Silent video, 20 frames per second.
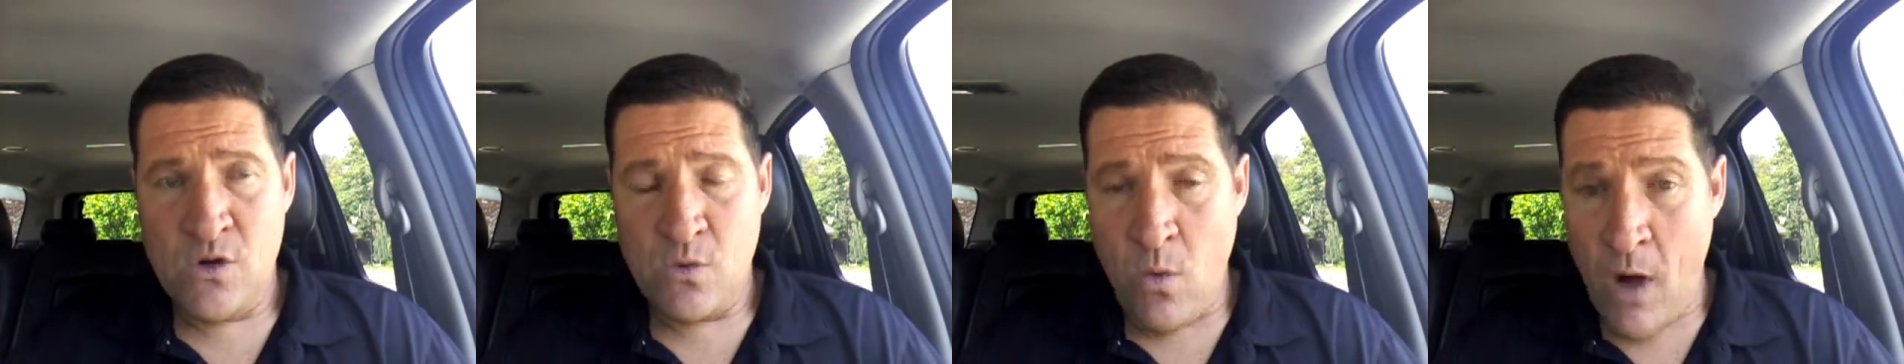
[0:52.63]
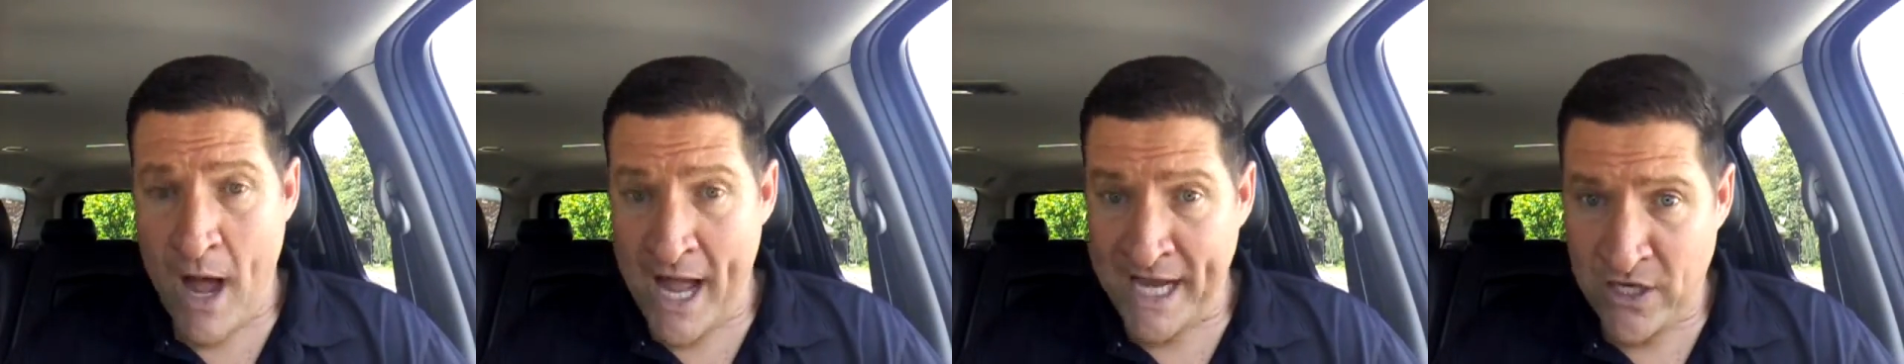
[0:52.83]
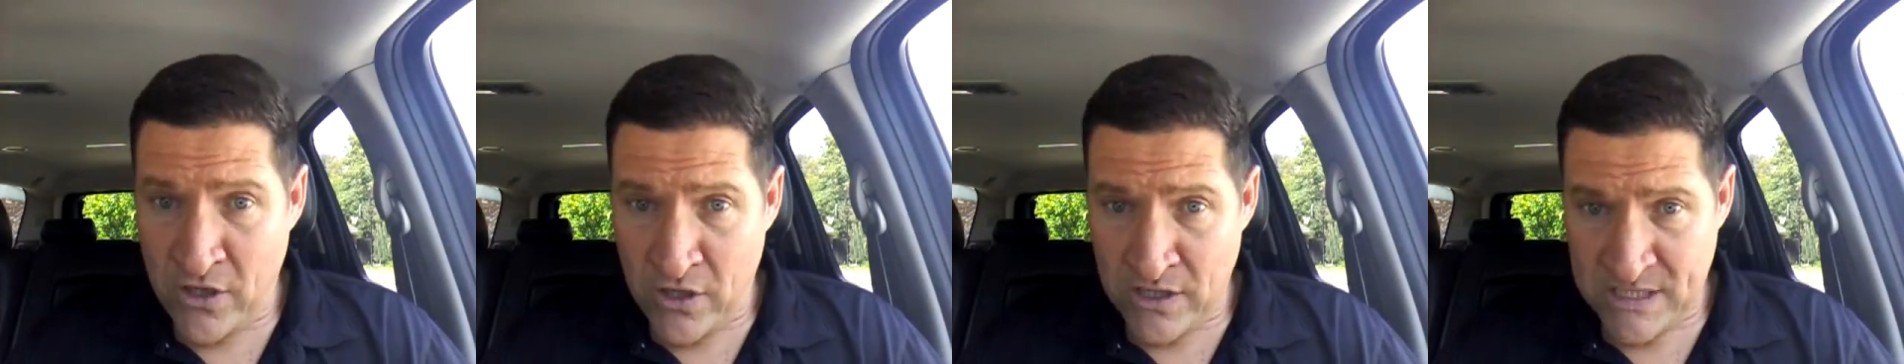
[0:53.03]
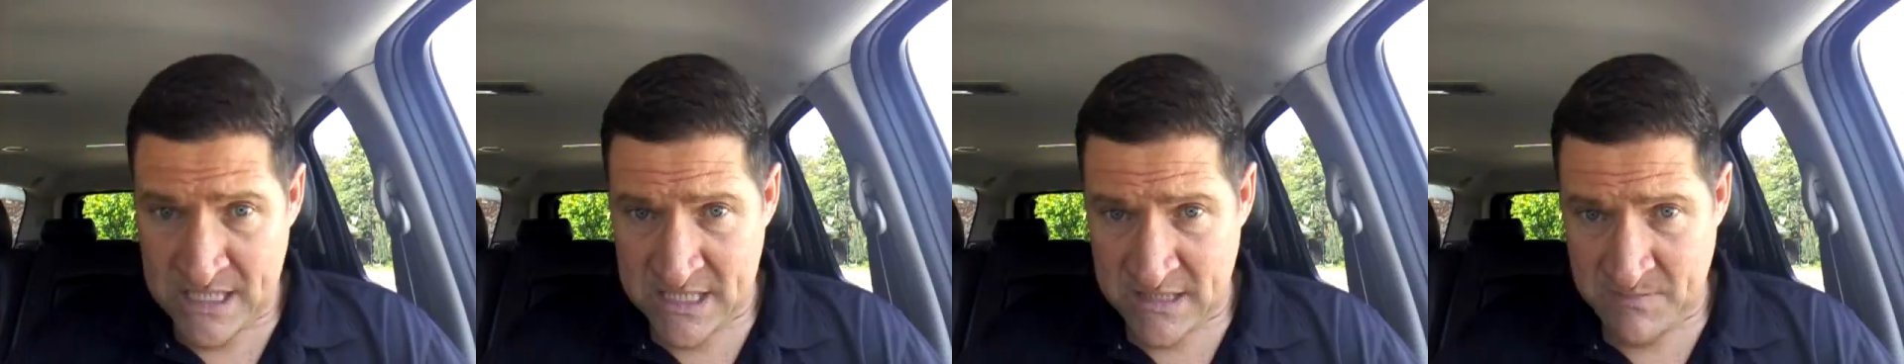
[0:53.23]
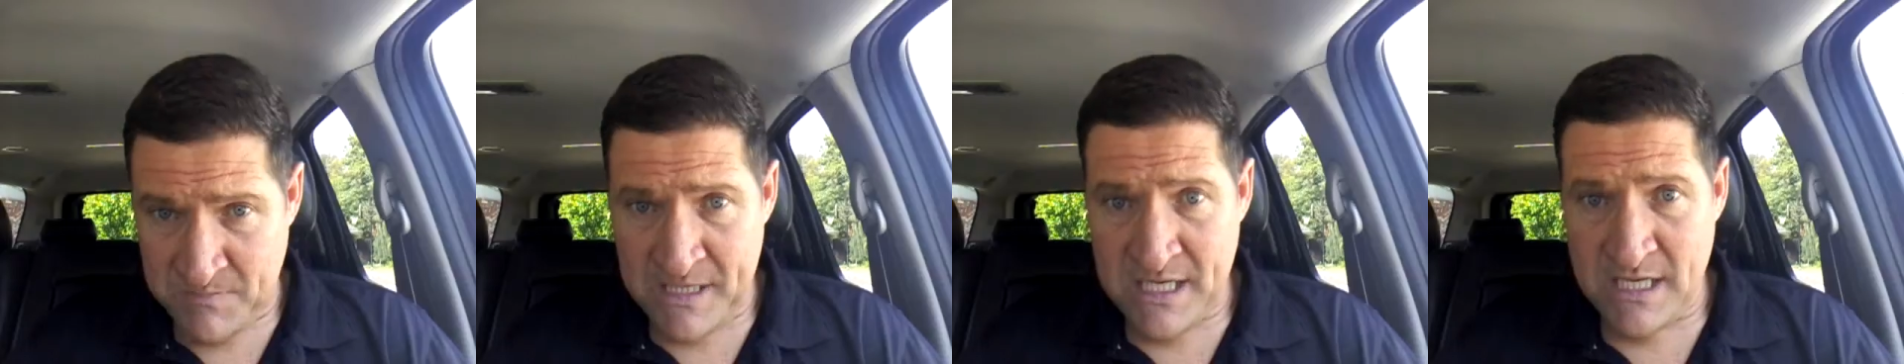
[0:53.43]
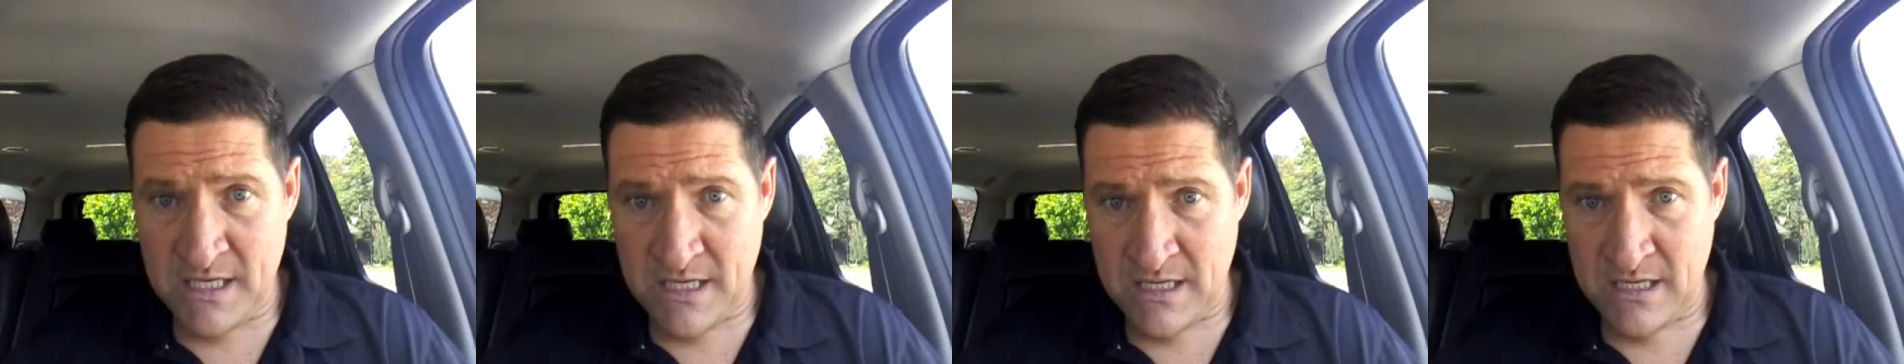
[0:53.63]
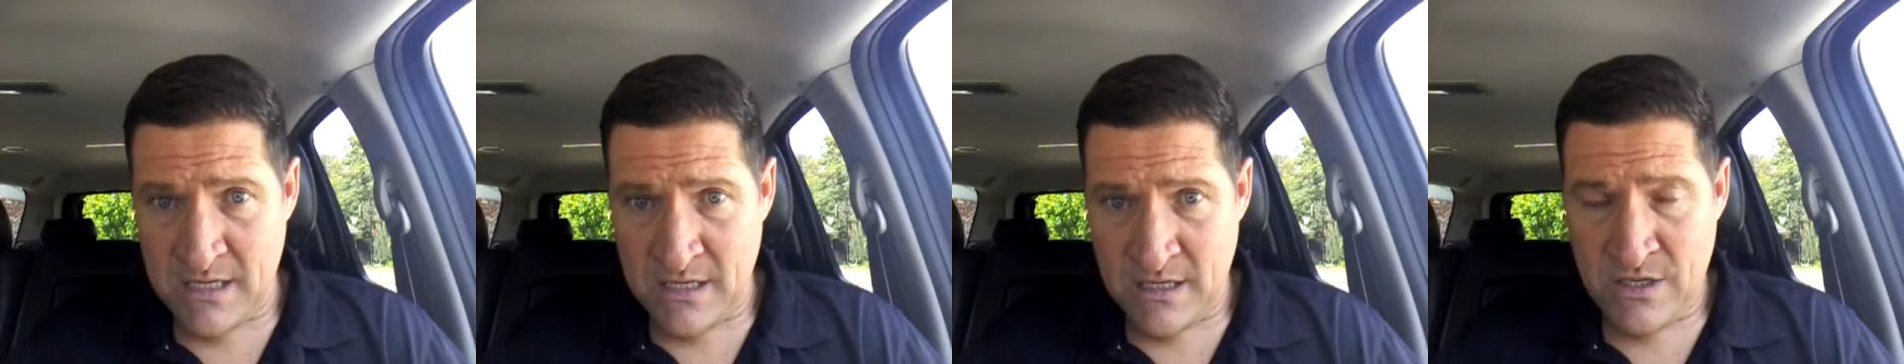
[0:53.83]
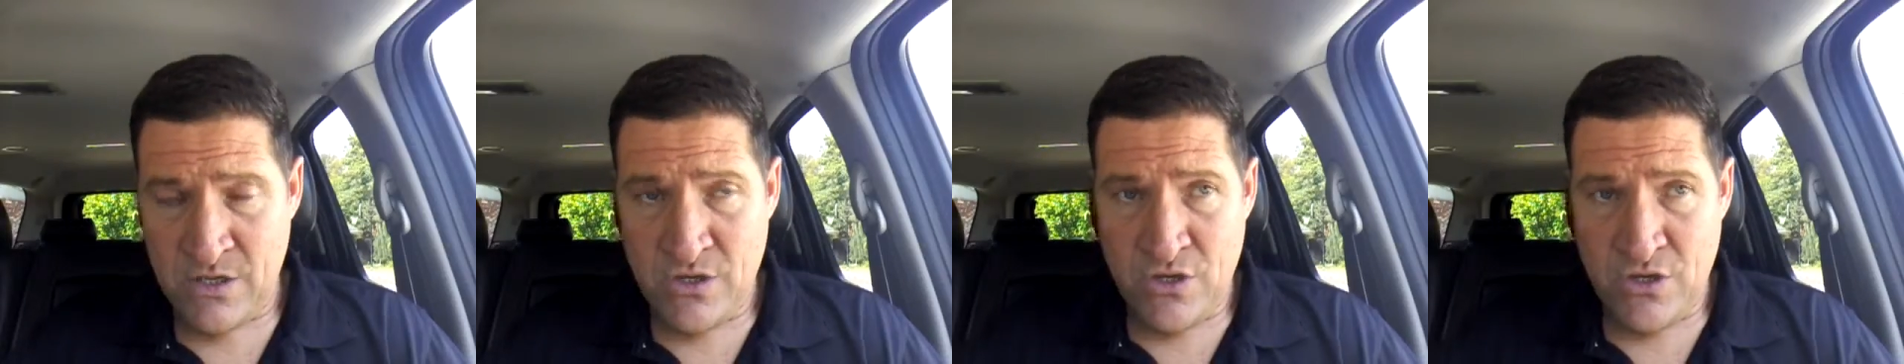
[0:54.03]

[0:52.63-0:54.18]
why not speak